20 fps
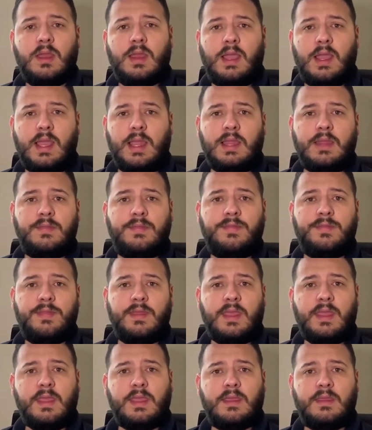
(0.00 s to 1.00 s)
I
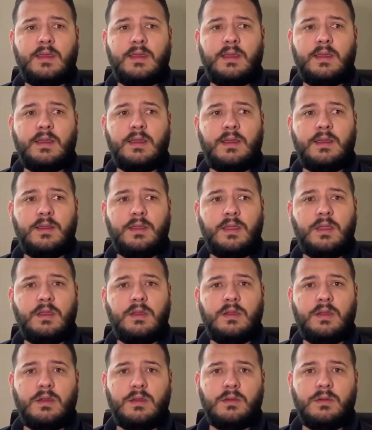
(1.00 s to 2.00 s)
think, you
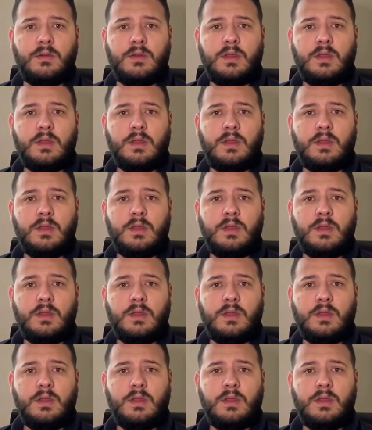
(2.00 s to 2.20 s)
know,